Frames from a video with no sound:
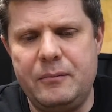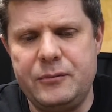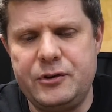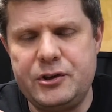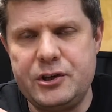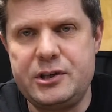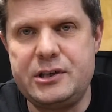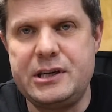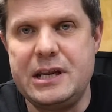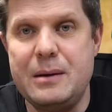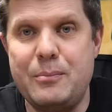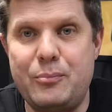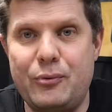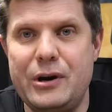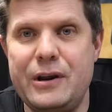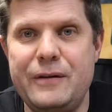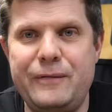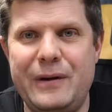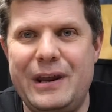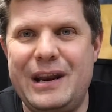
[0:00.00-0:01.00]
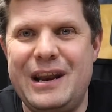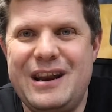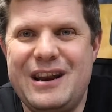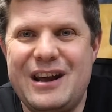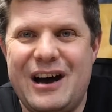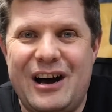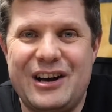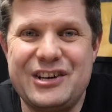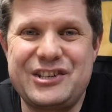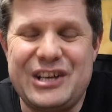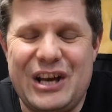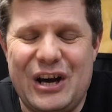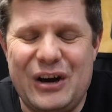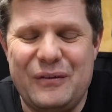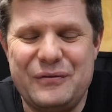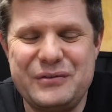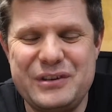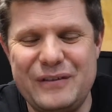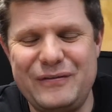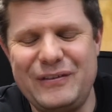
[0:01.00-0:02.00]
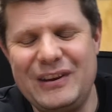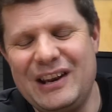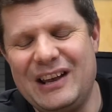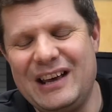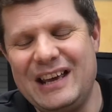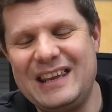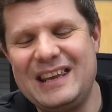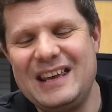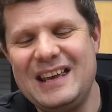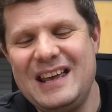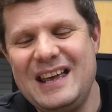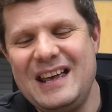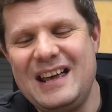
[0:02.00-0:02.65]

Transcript: just debriefing ourselves, if you like,